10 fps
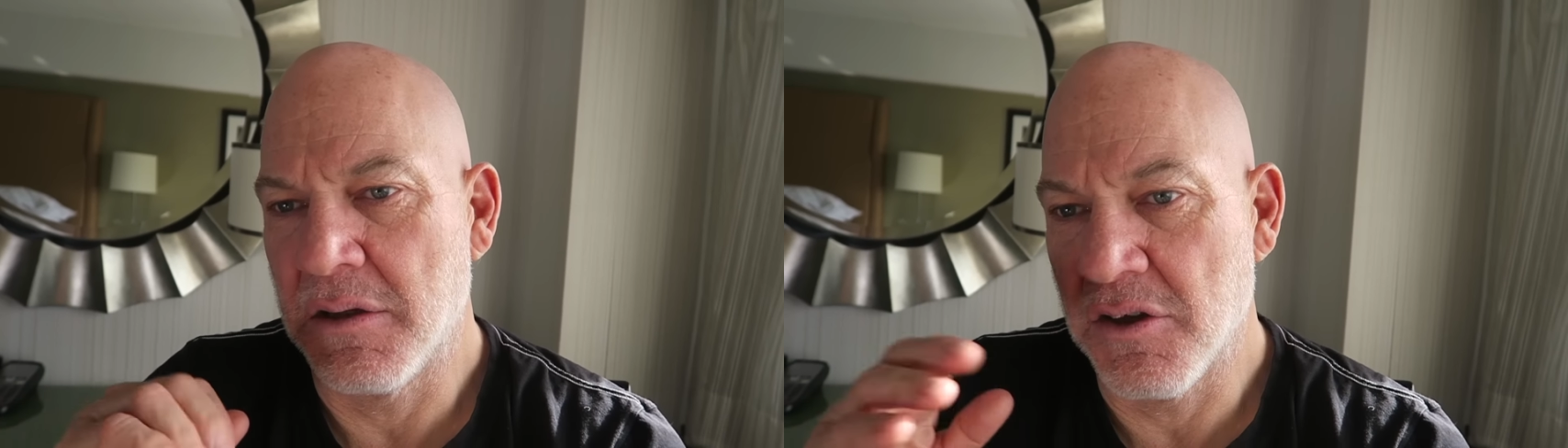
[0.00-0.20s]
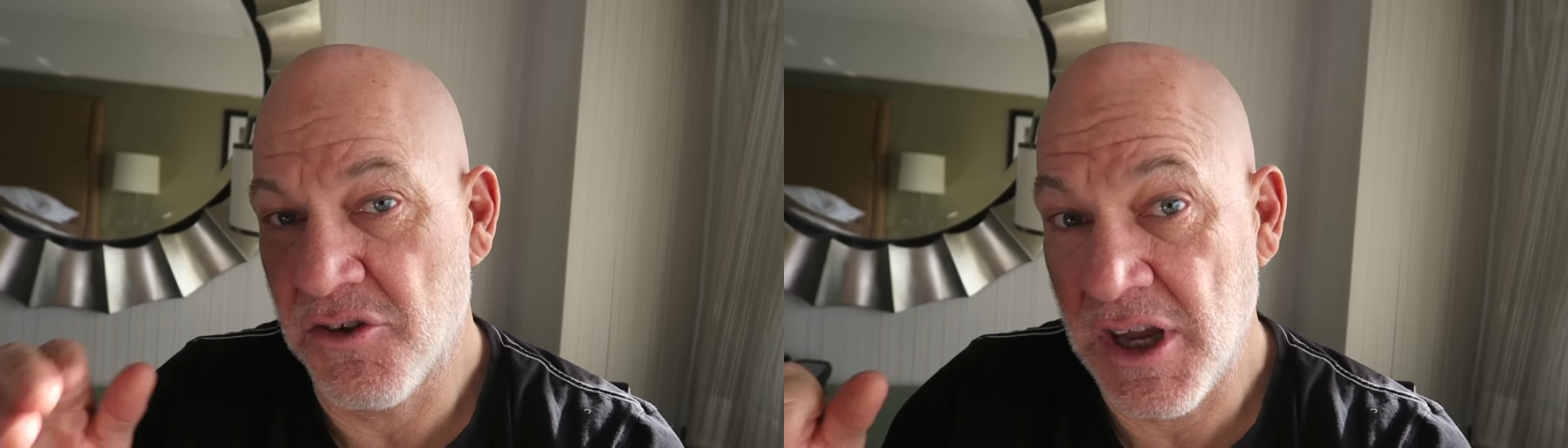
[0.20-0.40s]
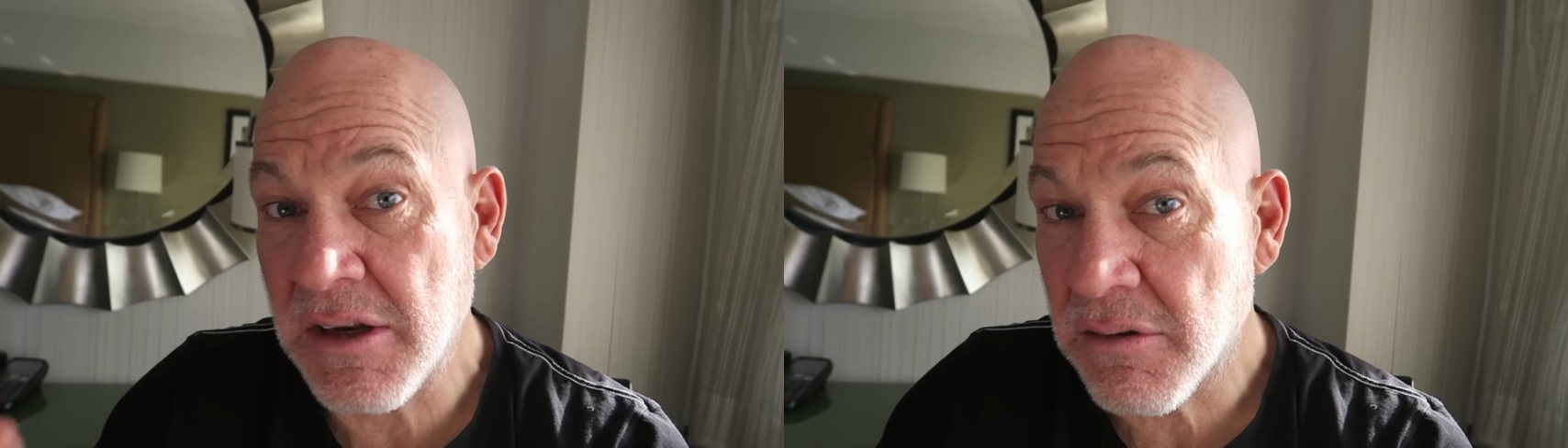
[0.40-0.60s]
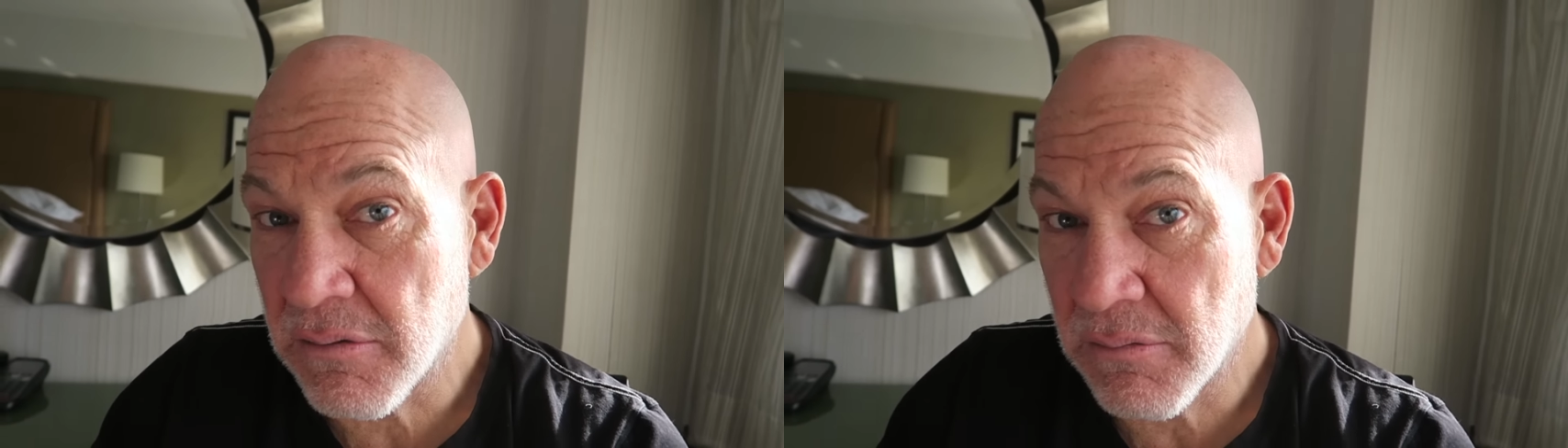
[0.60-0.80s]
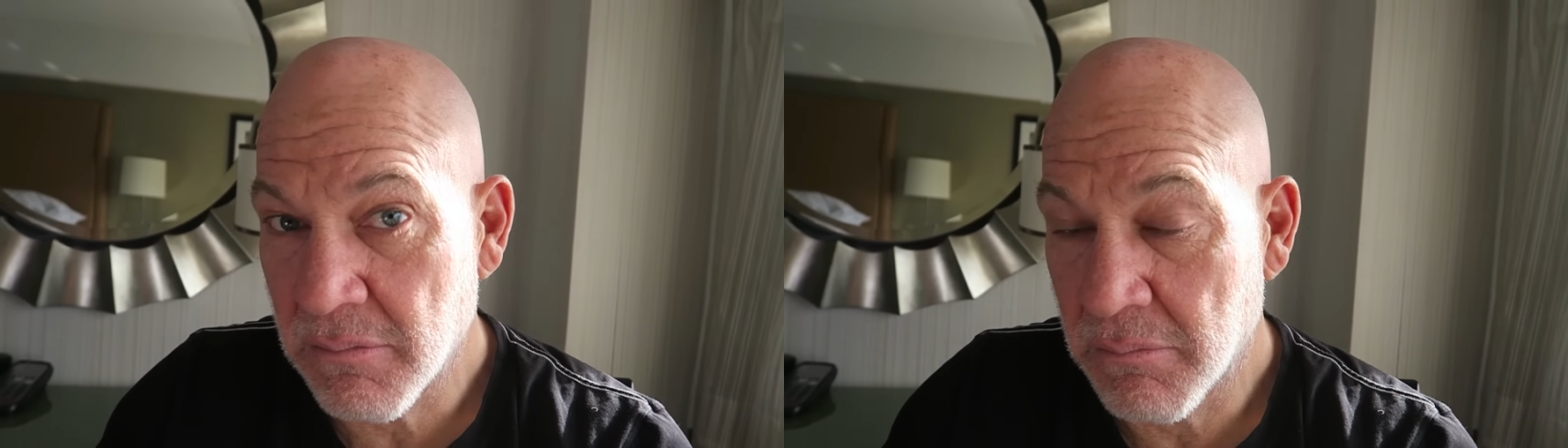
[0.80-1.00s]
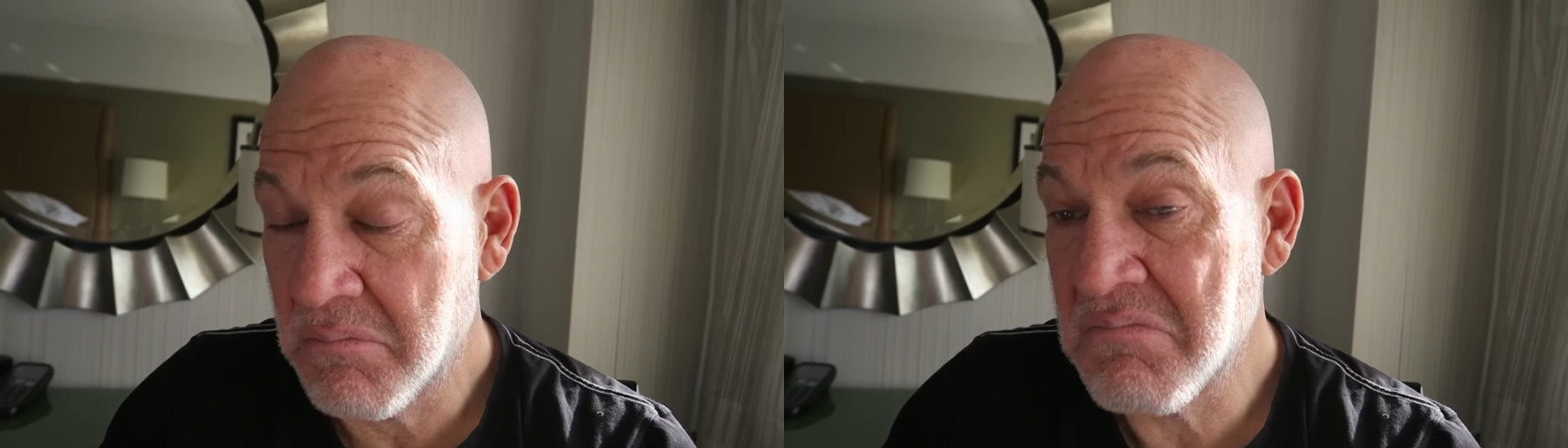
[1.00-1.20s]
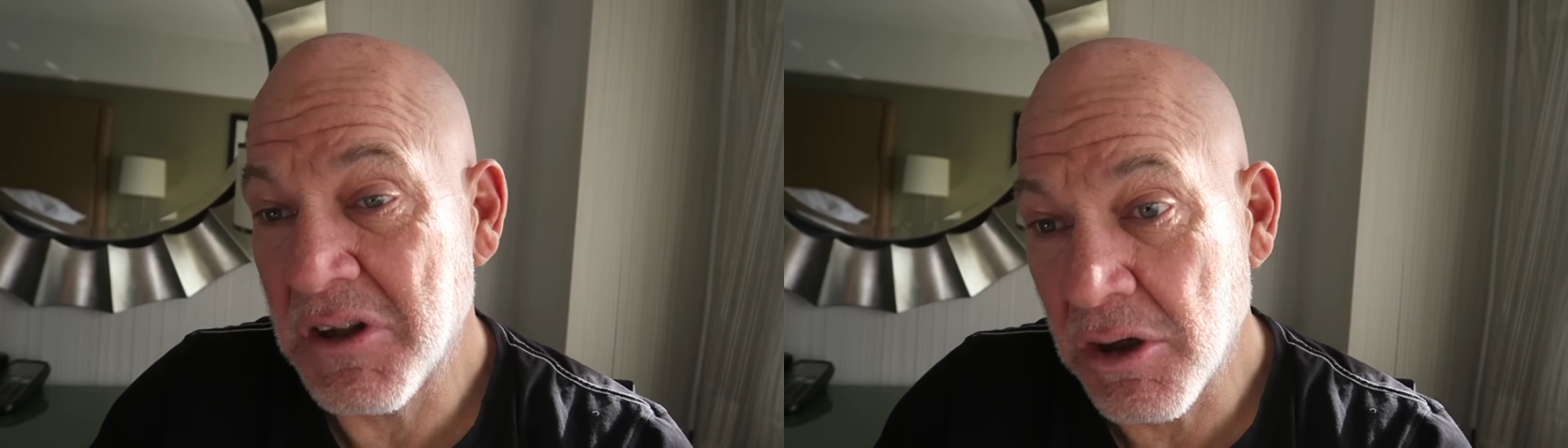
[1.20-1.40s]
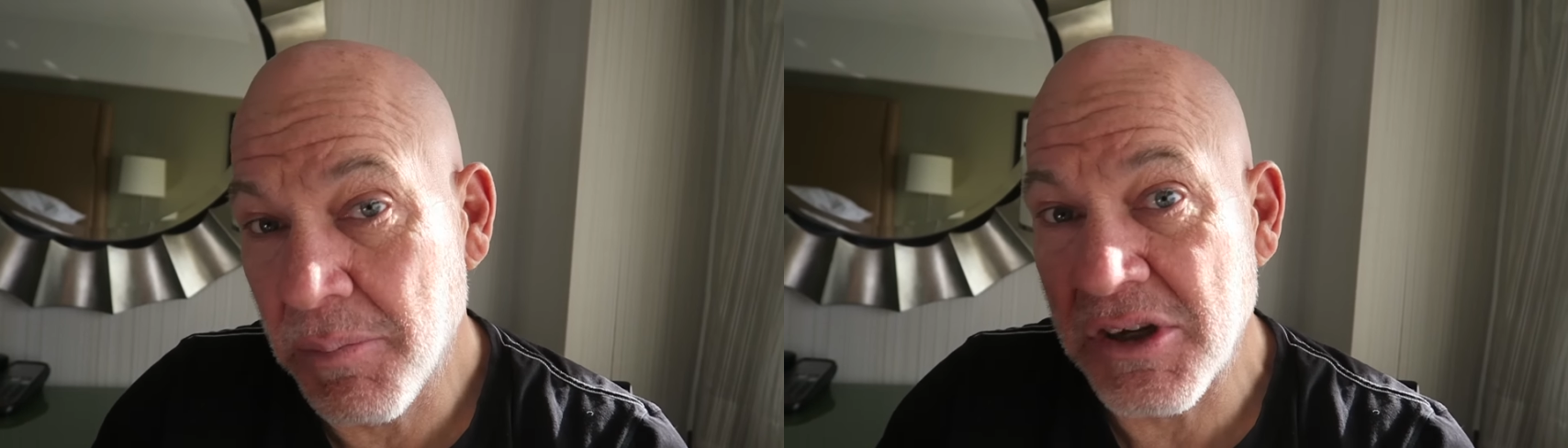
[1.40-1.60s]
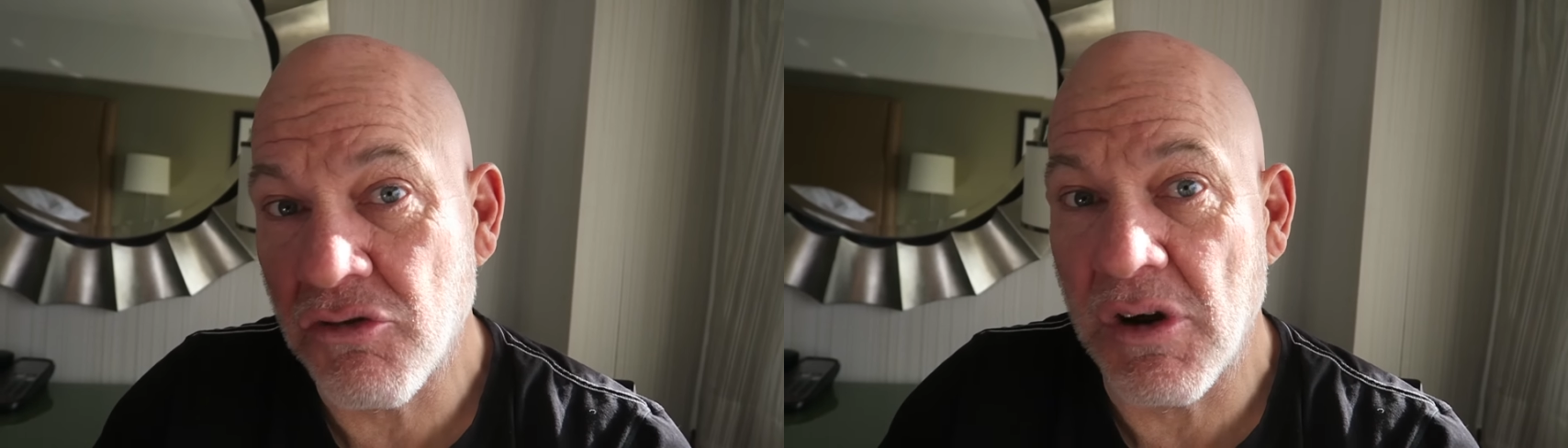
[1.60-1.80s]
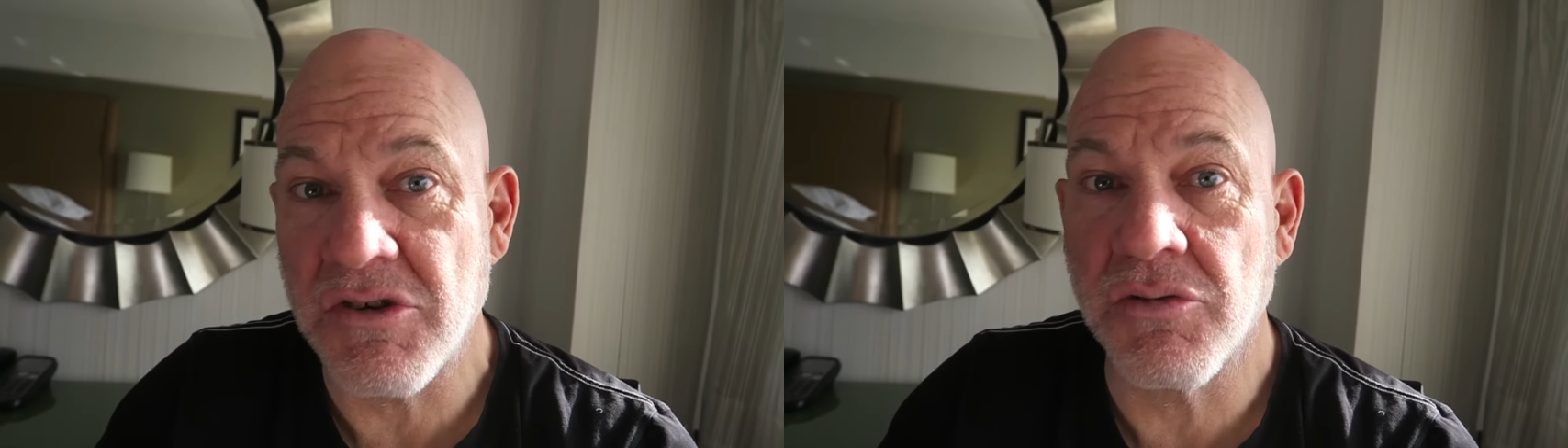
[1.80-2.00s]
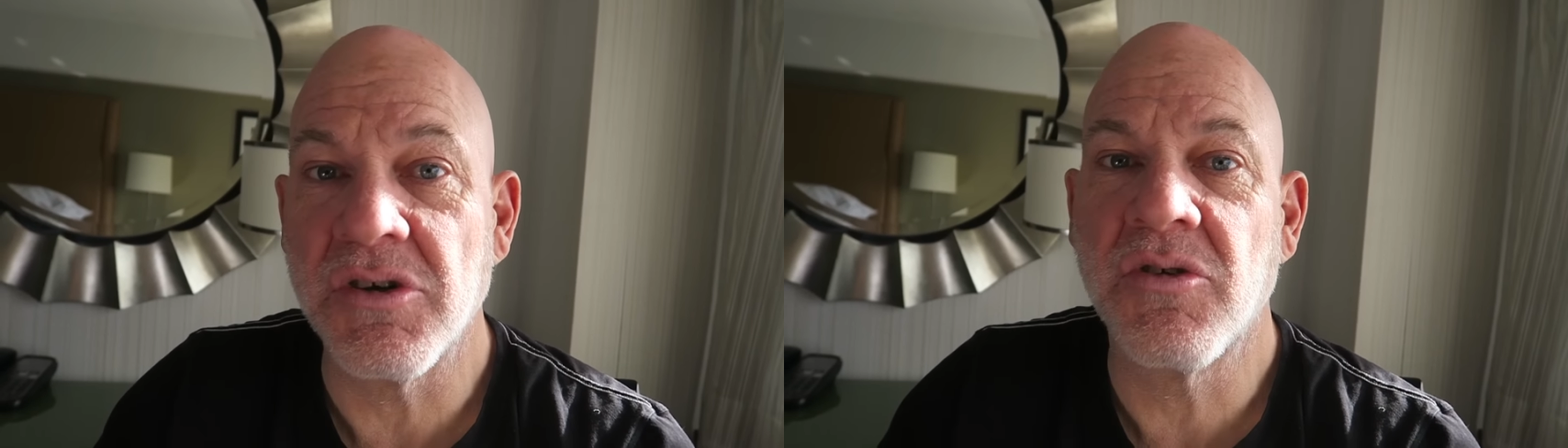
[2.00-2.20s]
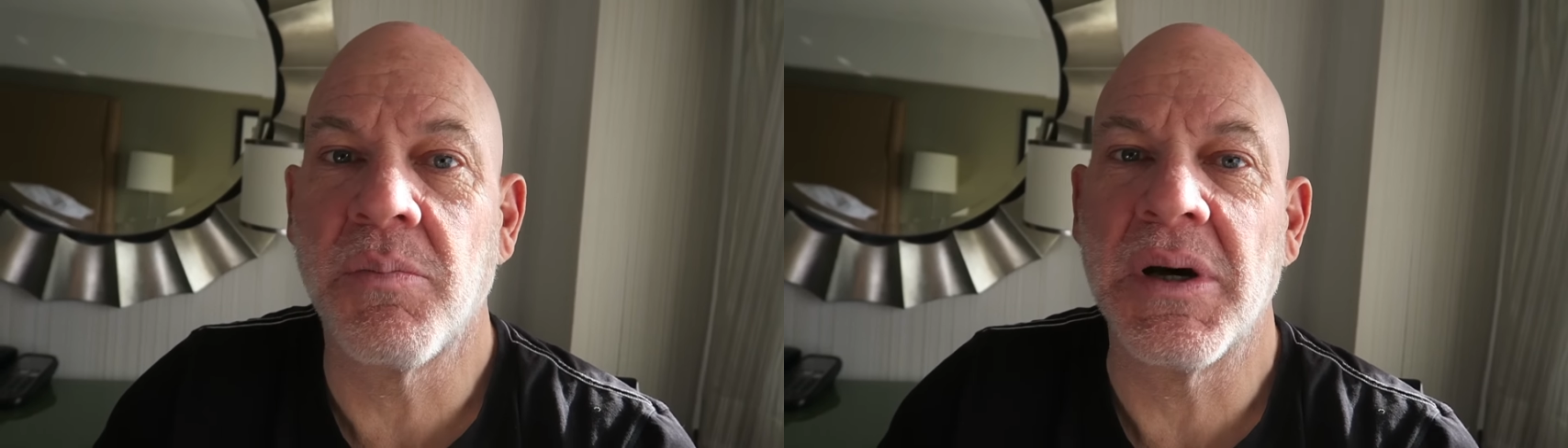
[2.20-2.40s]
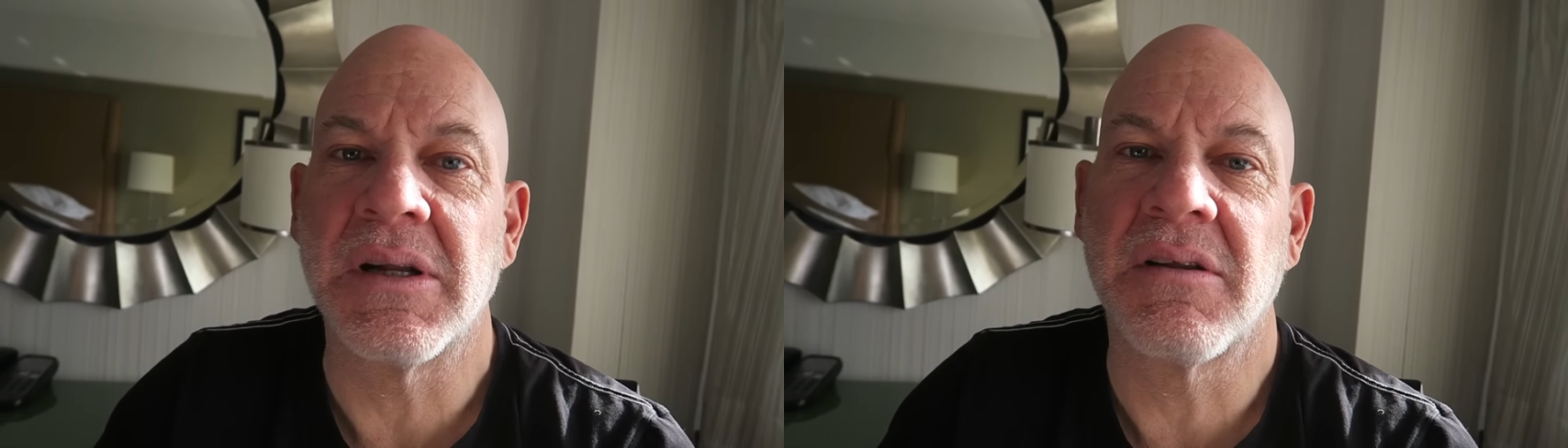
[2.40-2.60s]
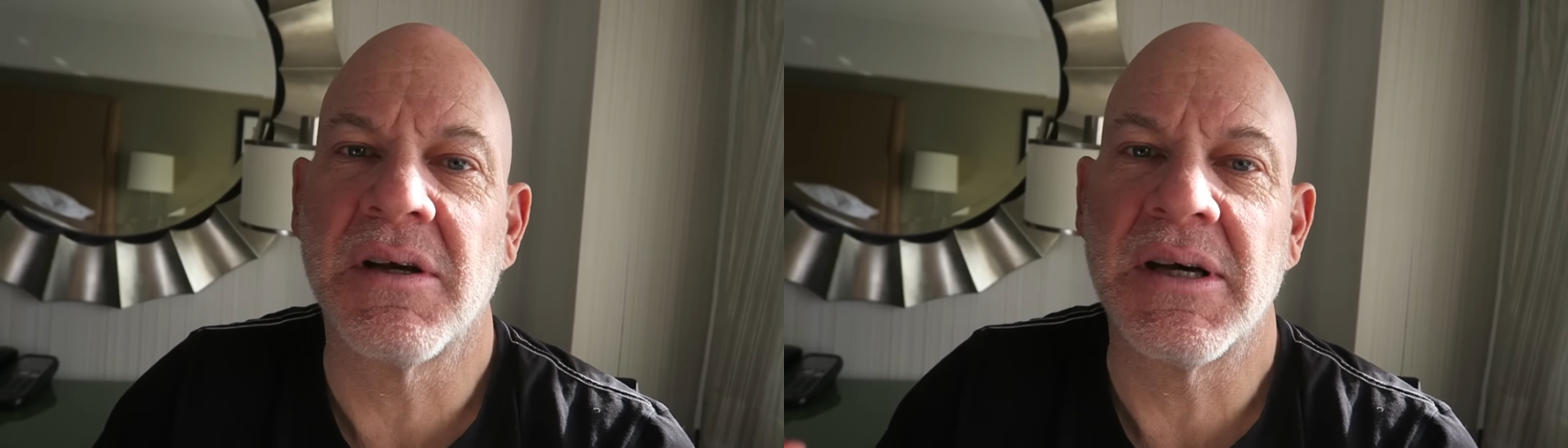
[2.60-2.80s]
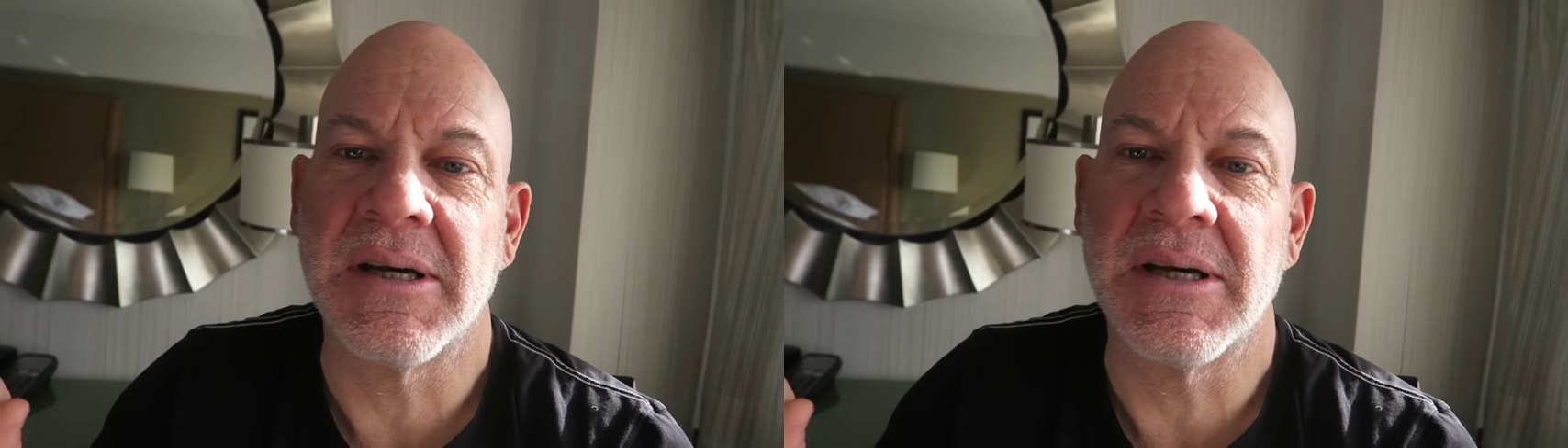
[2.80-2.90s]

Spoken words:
Descent, a little bit treacherous, but